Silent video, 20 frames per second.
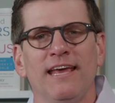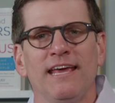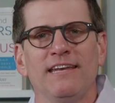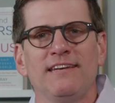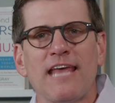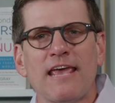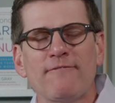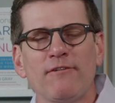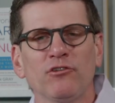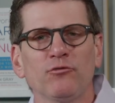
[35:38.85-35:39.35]

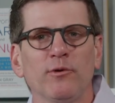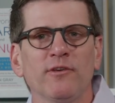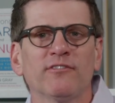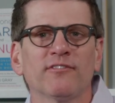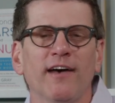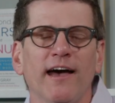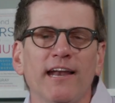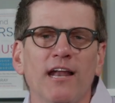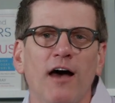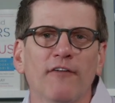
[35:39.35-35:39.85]
Dave, as we
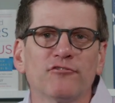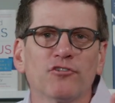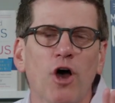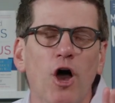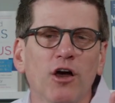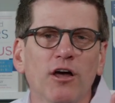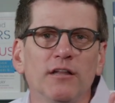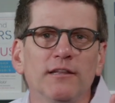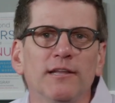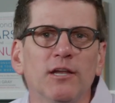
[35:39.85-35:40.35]
sign off,
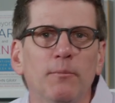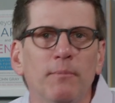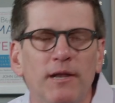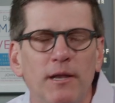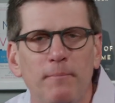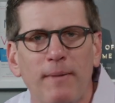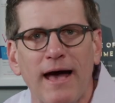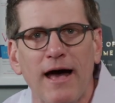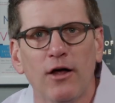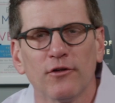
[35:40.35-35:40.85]
talk a little bit
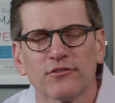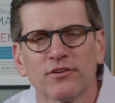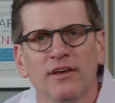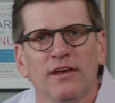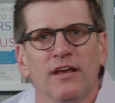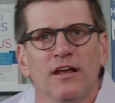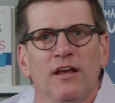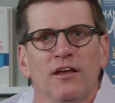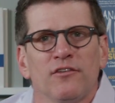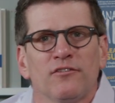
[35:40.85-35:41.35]
about
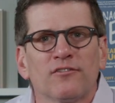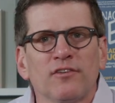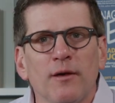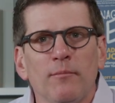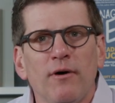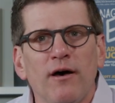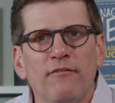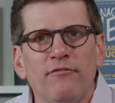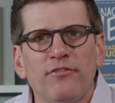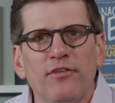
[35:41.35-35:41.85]

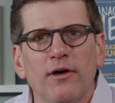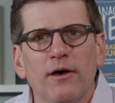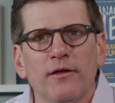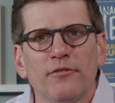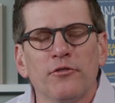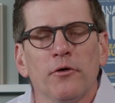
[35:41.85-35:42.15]
some of the,